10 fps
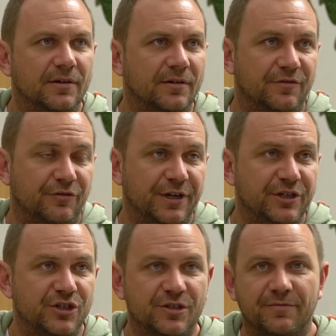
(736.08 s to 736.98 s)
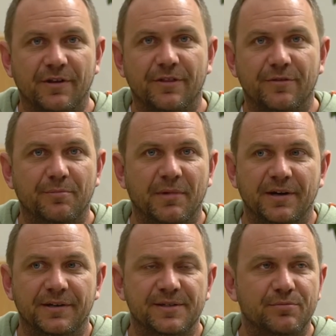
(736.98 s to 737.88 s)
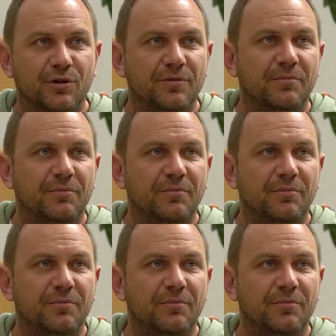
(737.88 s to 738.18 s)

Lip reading: fridge with -1,